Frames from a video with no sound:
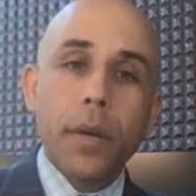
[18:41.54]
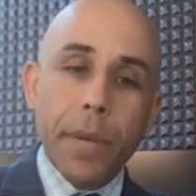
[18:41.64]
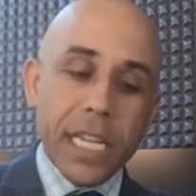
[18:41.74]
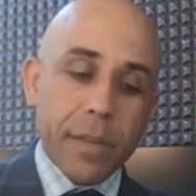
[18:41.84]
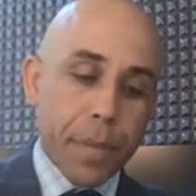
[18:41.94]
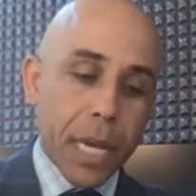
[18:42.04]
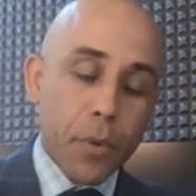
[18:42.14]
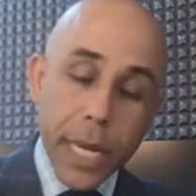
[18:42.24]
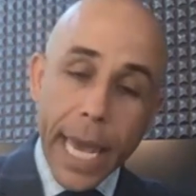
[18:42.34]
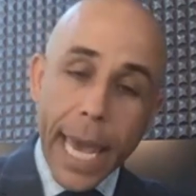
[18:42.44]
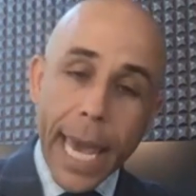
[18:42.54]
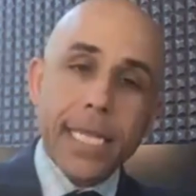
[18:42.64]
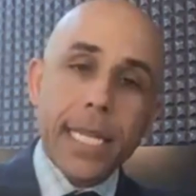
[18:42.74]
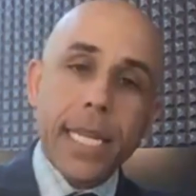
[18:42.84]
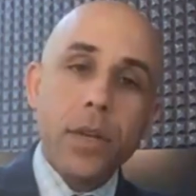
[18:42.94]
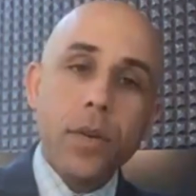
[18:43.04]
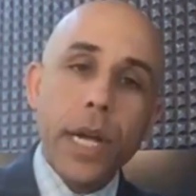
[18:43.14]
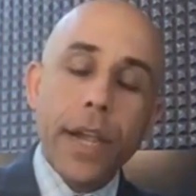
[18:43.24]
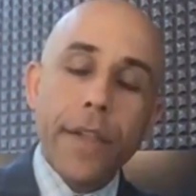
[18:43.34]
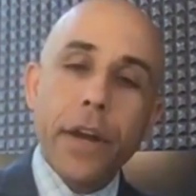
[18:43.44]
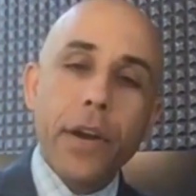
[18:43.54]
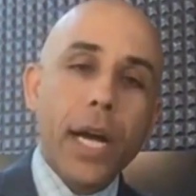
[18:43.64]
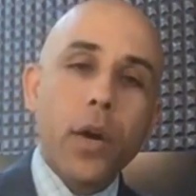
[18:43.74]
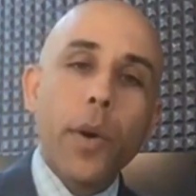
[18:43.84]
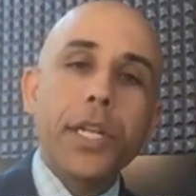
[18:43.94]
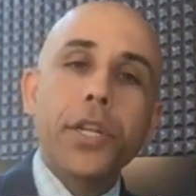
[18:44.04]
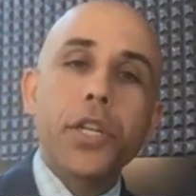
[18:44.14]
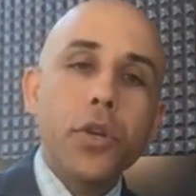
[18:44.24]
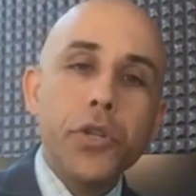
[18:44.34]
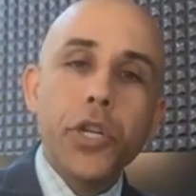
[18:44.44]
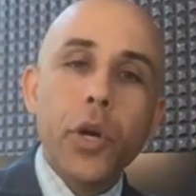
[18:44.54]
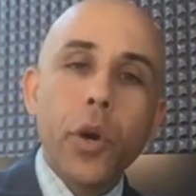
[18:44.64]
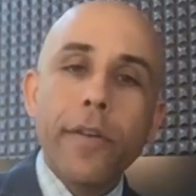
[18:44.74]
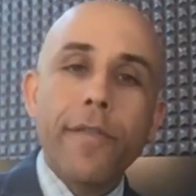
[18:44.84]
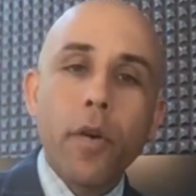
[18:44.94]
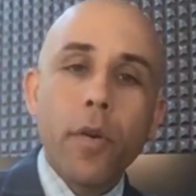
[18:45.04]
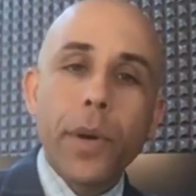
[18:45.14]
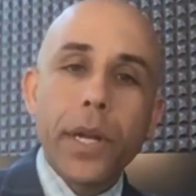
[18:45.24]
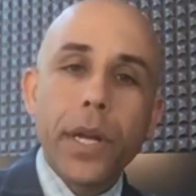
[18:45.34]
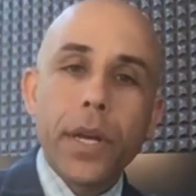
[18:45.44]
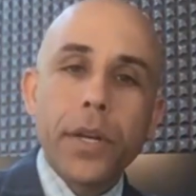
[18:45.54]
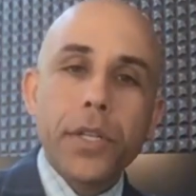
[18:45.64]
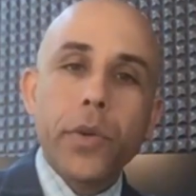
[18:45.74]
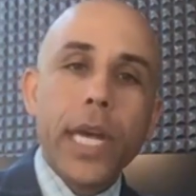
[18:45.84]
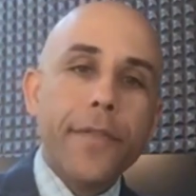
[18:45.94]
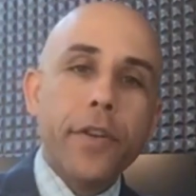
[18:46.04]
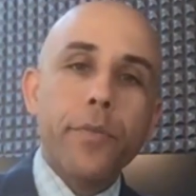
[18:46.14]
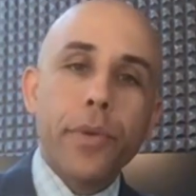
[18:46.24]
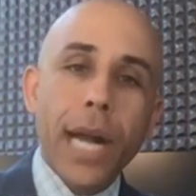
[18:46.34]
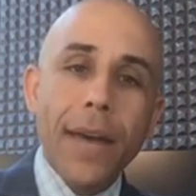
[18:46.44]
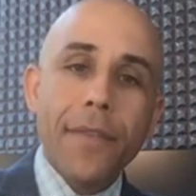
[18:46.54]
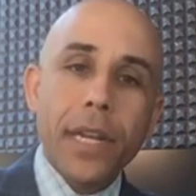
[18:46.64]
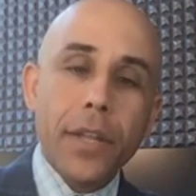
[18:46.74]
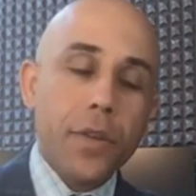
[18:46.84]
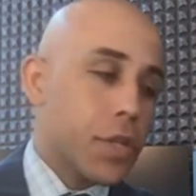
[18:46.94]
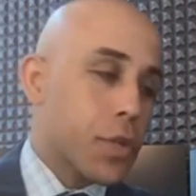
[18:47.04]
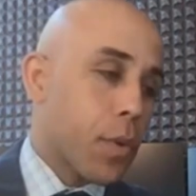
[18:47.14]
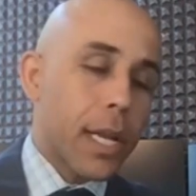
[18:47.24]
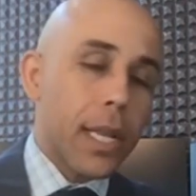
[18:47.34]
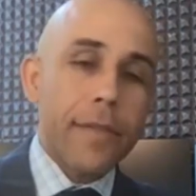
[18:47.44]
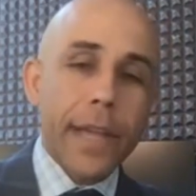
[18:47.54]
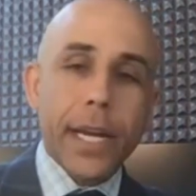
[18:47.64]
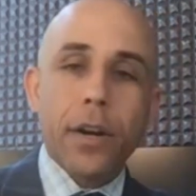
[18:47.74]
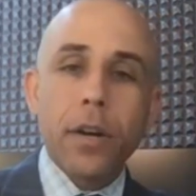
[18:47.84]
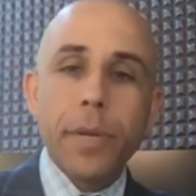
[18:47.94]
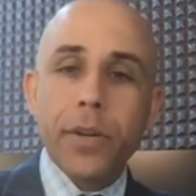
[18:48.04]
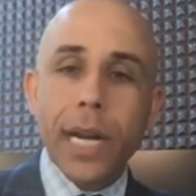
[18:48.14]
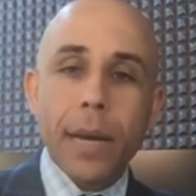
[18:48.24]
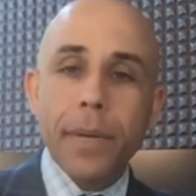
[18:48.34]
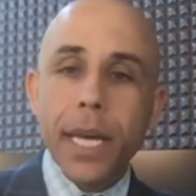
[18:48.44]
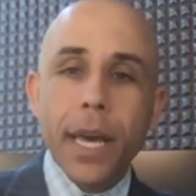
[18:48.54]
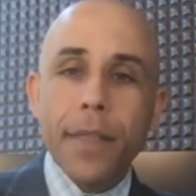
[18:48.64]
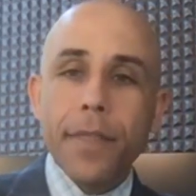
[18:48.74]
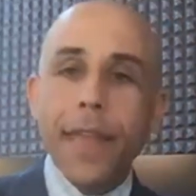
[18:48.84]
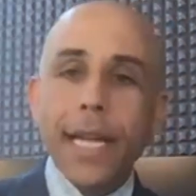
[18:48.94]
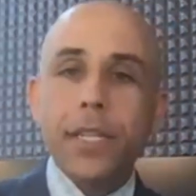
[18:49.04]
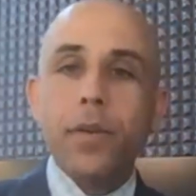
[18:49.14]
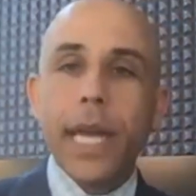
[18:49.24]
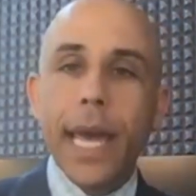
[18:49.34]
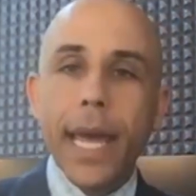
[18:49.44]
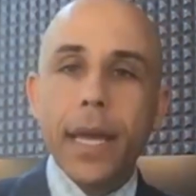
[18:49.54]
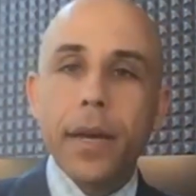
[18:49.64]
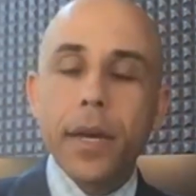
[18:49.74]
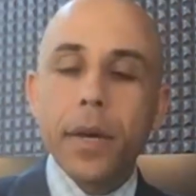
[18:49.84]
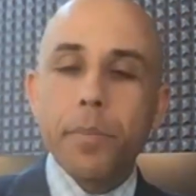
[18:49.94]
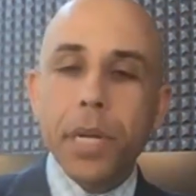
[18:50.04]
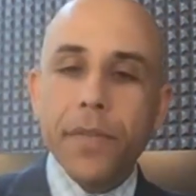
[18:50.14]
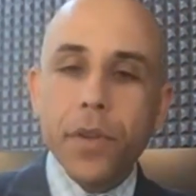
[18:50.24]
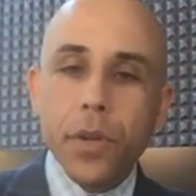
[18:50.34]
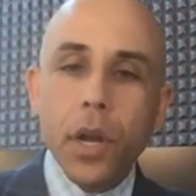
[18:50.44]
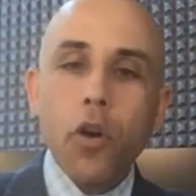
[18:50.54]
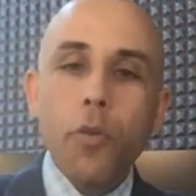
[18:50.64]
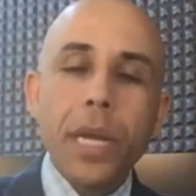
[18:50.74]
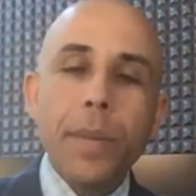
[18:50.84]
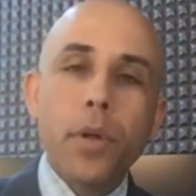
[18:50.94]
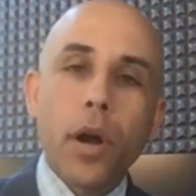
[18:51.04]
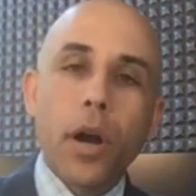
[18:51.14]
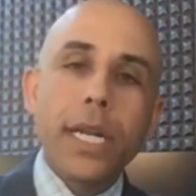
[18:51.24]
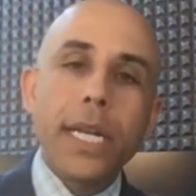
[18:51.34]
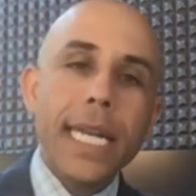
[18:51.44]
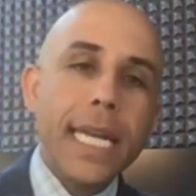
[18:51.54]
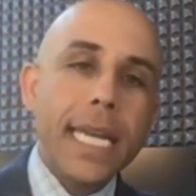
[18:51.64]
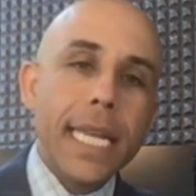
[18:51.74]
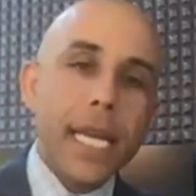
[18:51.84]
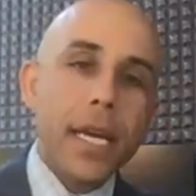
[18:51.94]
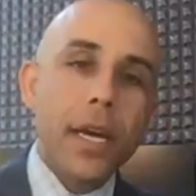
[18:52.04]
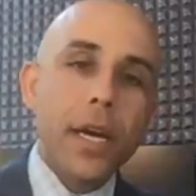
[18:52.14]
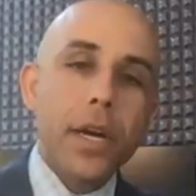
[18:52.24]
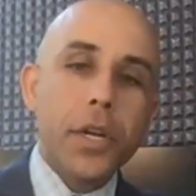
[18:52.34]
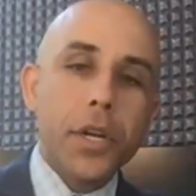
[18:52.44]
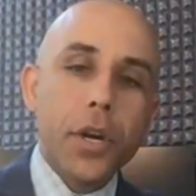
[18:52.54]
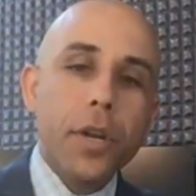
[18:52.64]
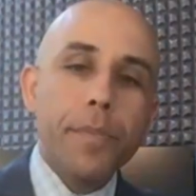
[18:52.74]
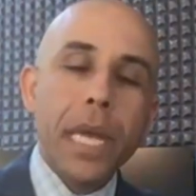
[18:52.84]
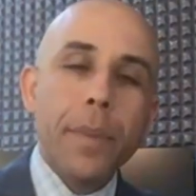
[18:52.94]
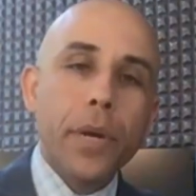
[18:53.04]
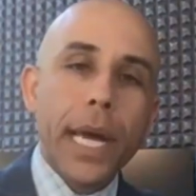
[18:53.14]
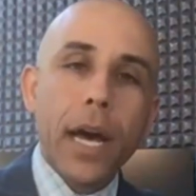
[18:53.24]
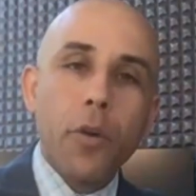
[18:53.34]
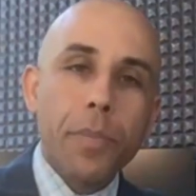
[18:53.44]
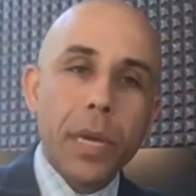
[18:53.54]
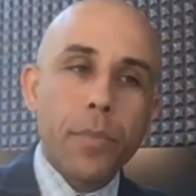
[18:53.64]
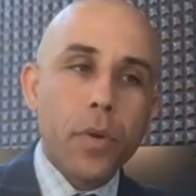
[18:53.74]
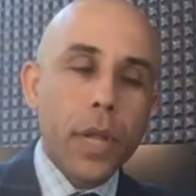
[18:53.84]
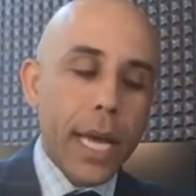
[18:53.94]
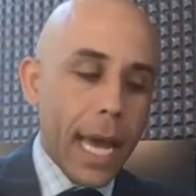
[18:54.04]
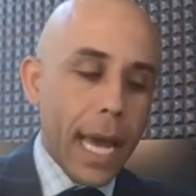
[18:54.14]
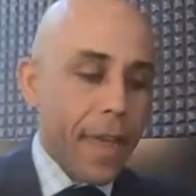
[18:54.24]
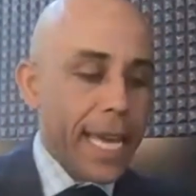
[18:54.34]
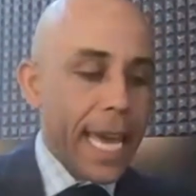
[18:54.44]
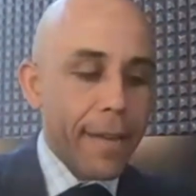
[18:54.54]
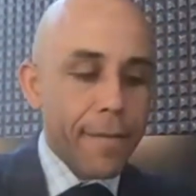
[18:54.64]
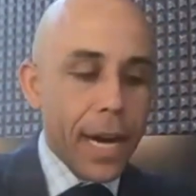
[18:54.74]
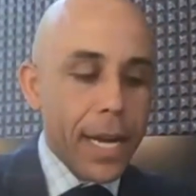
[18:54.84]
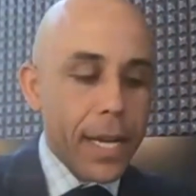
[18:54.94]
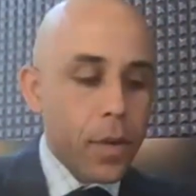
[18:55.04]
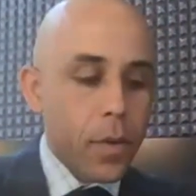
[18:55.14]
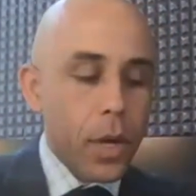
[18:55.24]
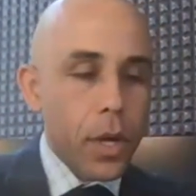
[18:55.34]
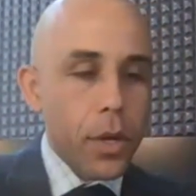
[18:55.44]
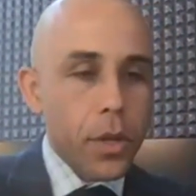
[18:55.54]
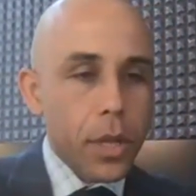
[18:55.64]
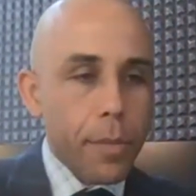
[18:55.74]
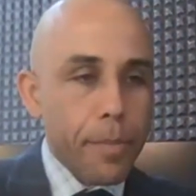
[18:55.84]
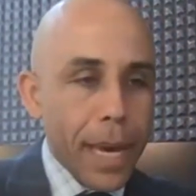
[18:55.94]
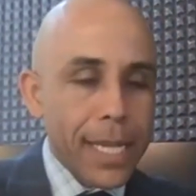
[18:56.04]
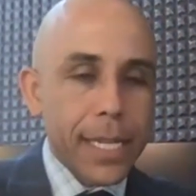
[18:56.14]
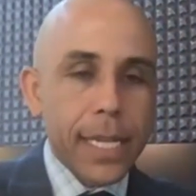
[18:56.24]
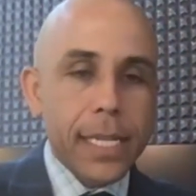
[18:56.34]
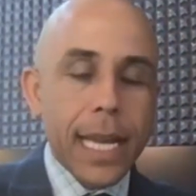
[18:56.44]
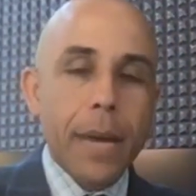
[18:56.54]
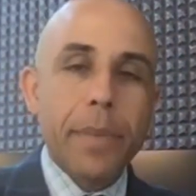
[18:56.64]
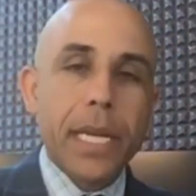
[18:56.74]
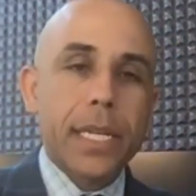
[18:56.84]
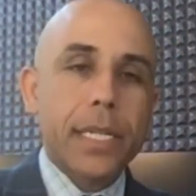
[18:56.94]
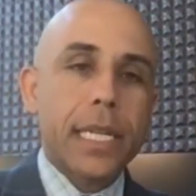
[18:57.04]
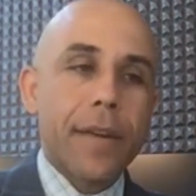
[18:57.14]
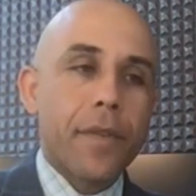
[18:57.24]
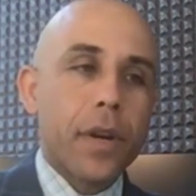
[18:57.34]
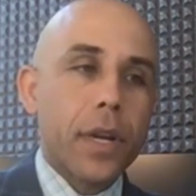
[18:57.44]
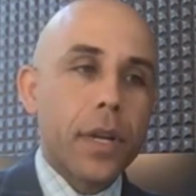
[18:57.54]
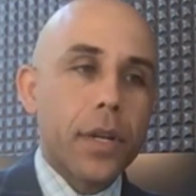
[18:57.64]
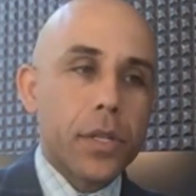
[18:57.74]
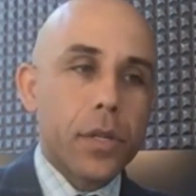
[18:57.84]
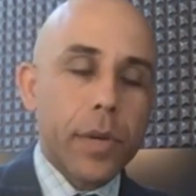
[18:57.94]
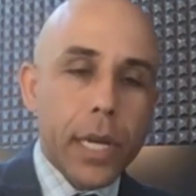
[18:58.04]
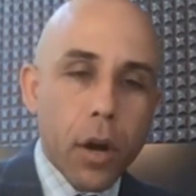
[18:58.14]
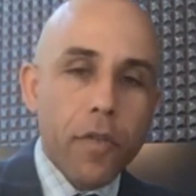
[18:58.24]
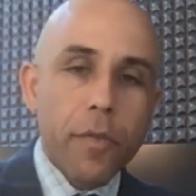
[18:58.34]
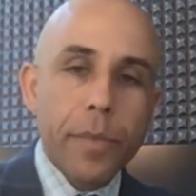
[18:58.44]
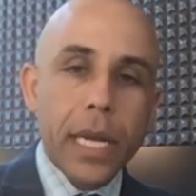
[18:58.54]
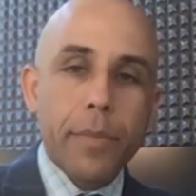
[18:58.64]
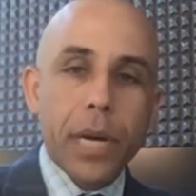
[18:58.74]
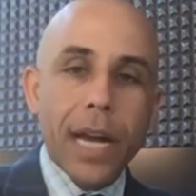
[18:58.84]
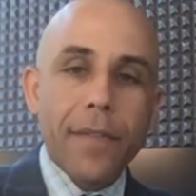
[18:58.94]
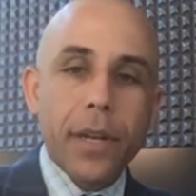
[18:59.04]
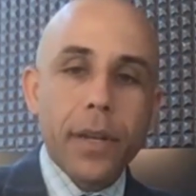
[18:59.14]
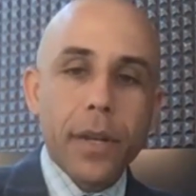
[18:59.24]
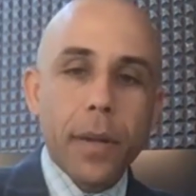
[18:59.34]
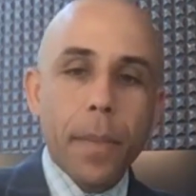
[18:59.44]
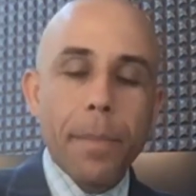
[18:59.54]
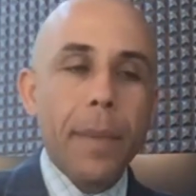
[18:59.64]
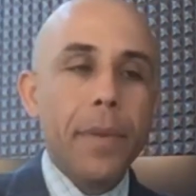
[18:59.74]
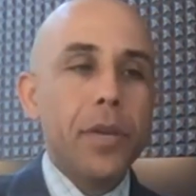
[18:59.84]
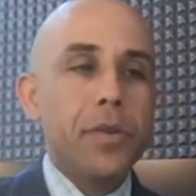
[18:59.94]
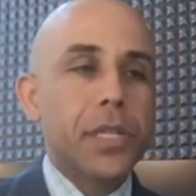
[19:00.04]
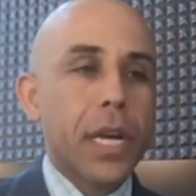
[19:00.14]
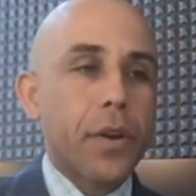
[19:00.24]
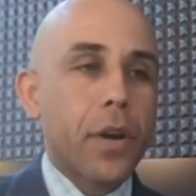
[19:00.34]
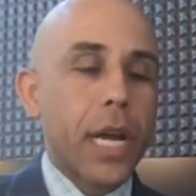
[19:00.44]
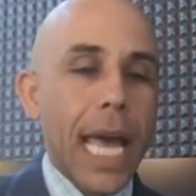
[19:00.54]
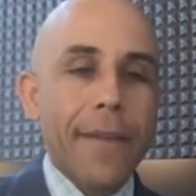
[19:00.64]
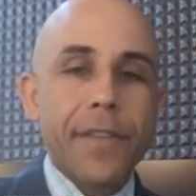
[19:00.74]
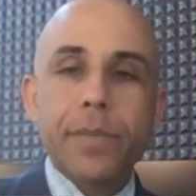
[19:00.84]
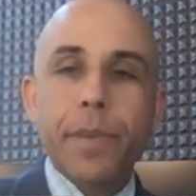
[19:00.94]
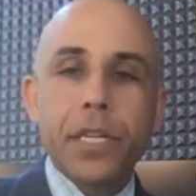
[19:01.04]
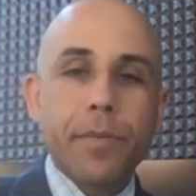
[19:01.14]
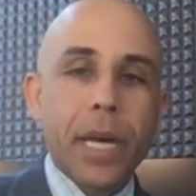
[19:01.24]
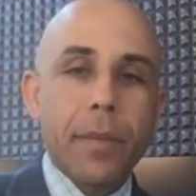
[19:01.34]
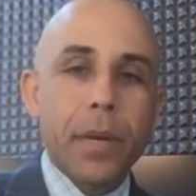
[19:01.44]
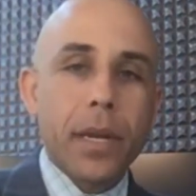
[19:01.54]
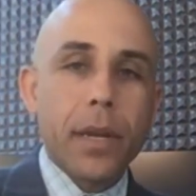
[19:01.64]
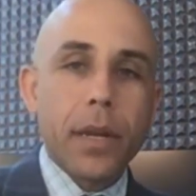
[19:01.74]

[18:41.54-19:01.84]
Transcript: Because if people can't see you, they're not going to use you going forward. So if you're private and you just want to live like a hermit crab, then that's okay. But if you know people are needing good people to help people and they can't find you, the best is not being discovered. So get over being private. Maybe you stutter, have a speech impediment.